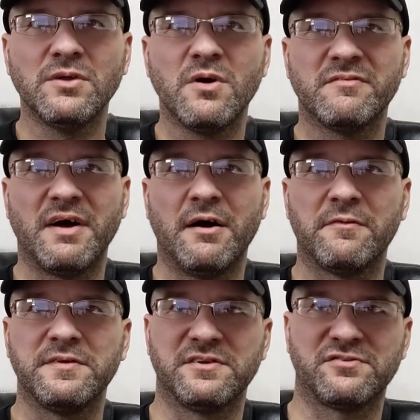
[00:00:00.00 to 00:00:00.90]
You have a
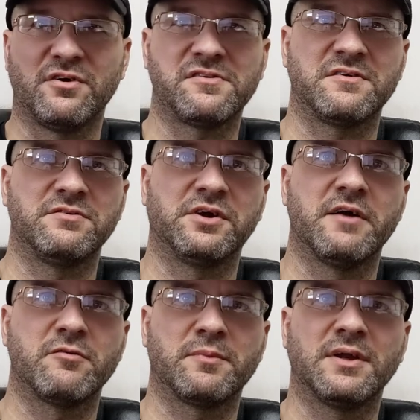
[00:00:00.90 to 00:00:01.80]
healthy distrust of your
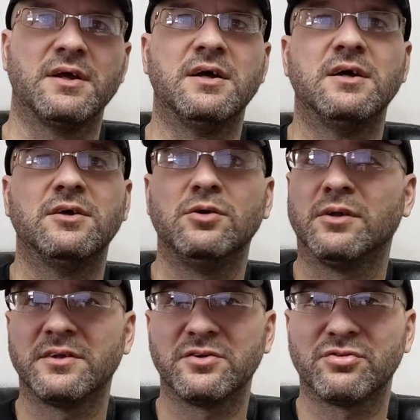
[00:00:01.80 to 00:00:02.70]
government. You
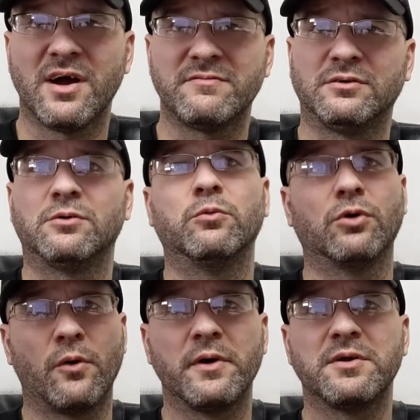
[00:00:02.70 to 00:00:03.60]
like to travel. We're
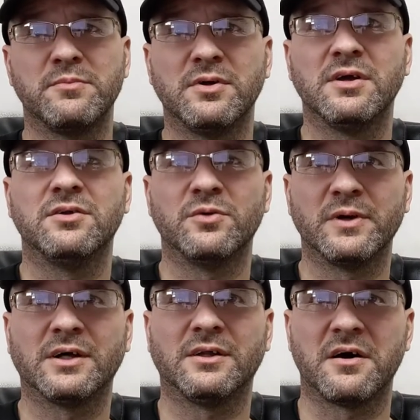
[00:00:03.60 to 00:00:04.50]
going to be
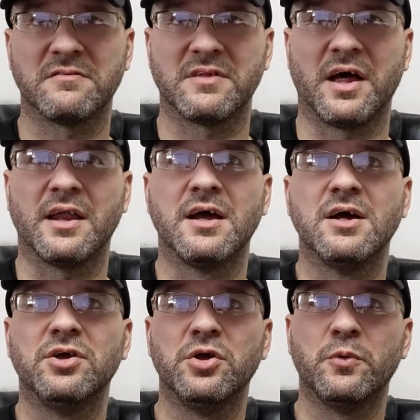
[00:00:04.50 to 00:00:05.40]
doing a lot of that.
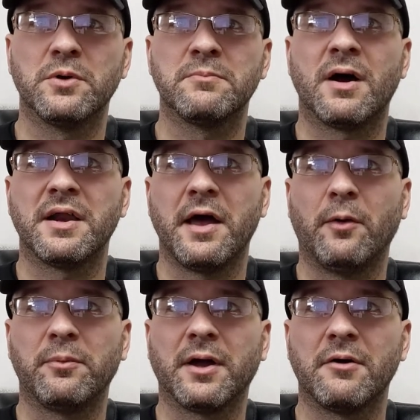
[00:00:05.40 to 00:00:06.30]
You wouldn't mind
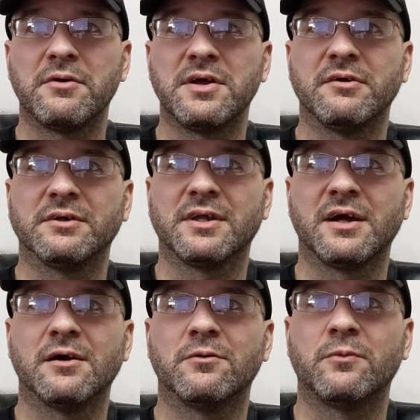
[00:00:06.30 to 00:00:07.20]
helping out here and
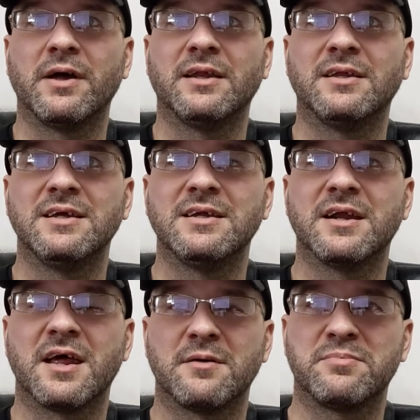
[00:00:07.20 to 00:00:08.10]
there when
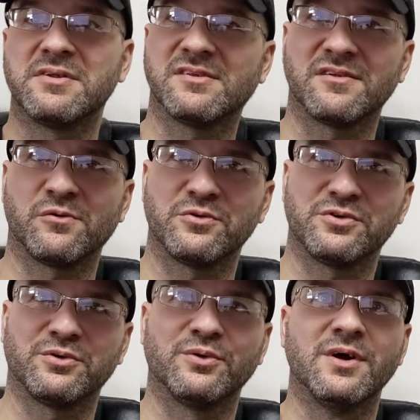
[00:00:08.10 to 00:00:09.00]
needed at a business or
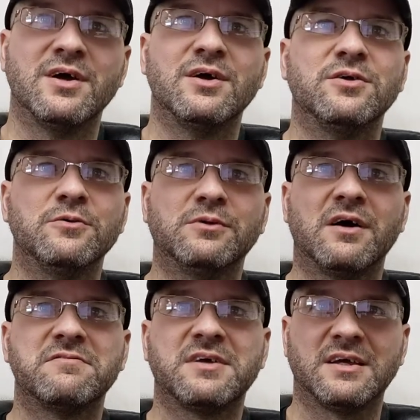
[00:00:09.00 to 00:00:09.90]
two. You
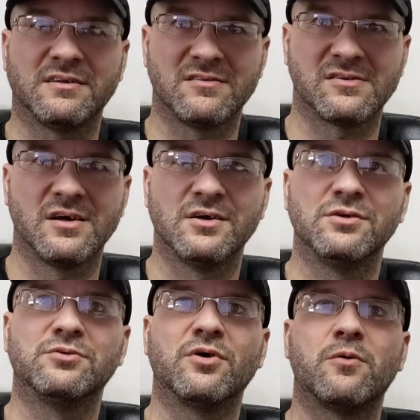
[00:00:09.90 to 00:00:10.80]
love kids.
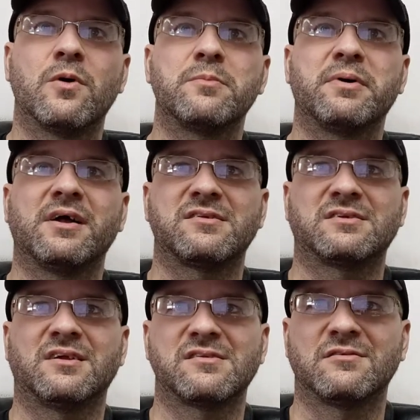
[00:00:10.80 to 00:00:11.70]
You don't want pets
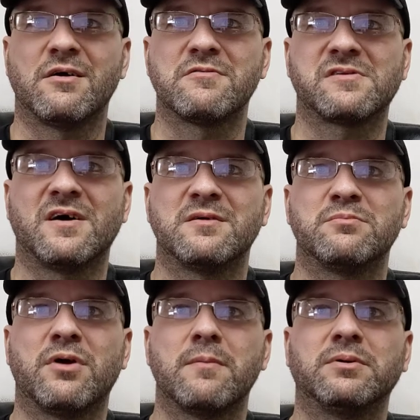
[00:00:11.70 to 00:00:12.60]
unless they're outside and
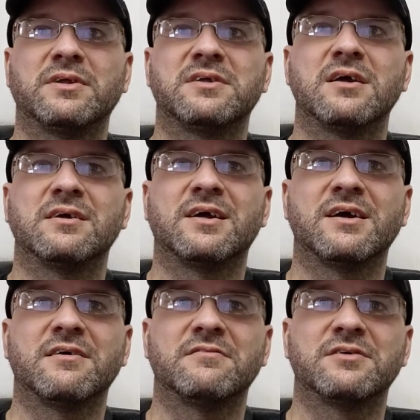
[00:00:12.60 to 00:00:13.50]
properly taken
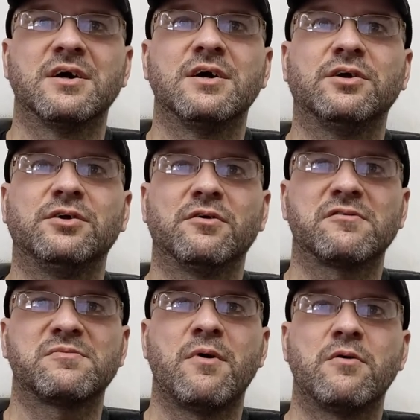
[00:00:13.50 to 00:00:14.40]
care of. You don't
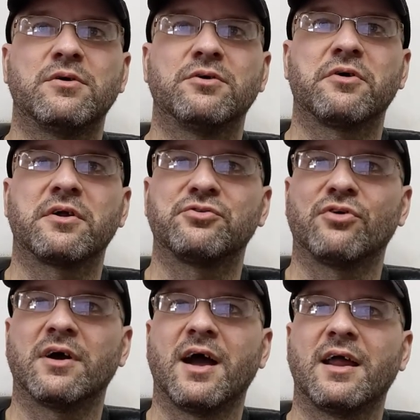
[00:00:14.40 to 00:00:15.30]
smoke, you're not a
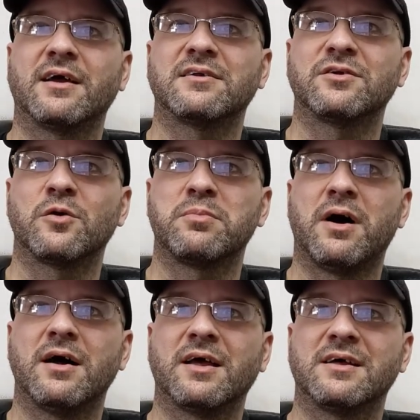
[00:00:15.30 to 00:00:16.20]
drug addict, no
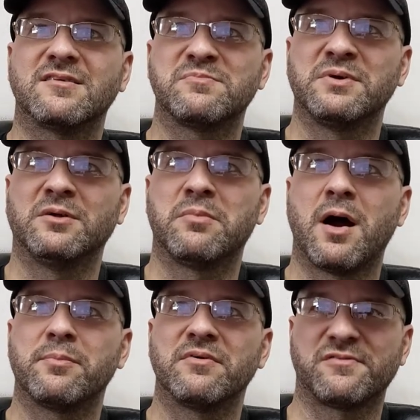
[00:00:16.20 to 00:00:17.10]
potheads, pill
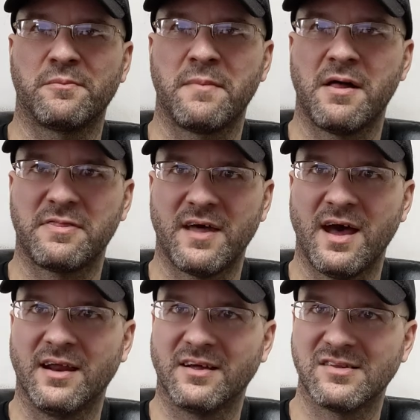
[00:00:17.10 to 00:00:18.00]
poppers, or meth
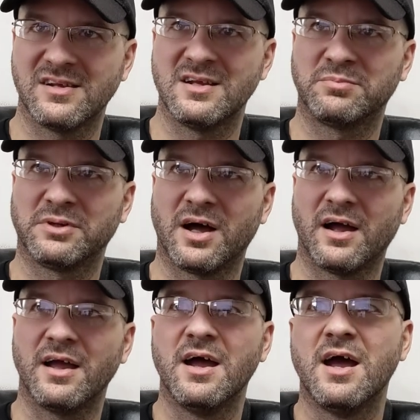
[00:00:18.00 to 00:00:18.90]
addicts need
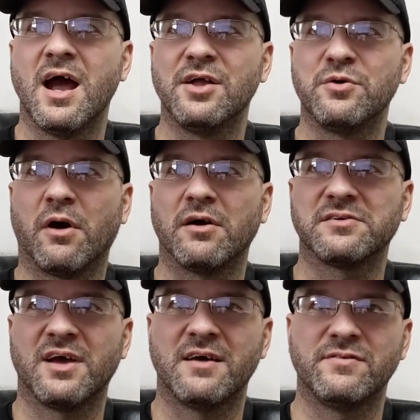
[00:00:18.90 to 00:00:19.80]
apply, and you
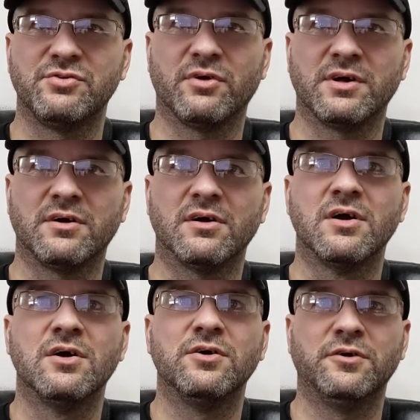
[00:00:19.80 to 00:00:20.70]
aren't a heavy drinker.
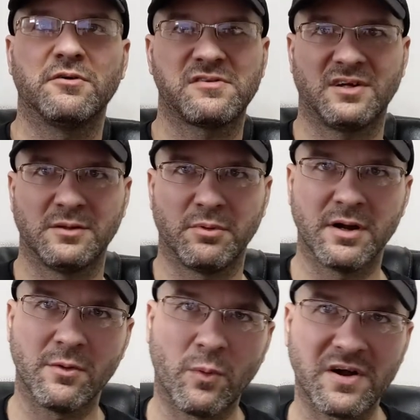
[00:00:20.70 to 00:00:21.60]
You don't
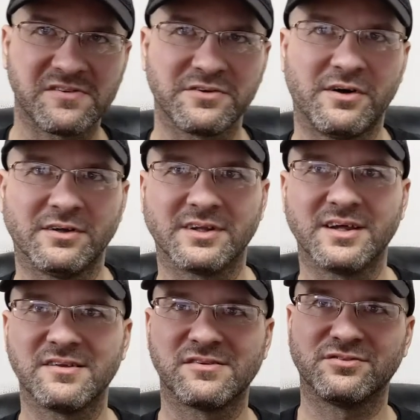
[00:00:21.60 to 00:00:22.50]
celebrate Western
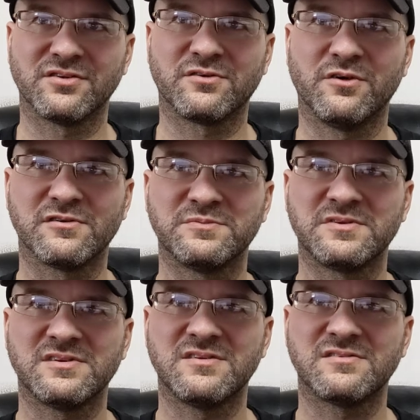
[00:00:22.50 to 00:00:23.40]
holidays such as
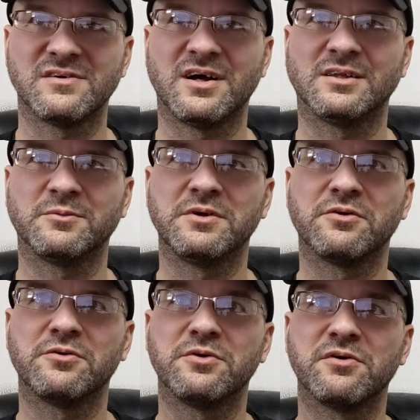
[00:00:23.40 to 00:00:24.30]
Christmas, Easter, Halloween, or
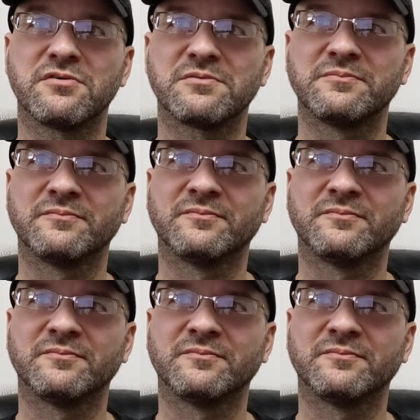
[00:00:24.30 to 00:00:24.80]
New Year's.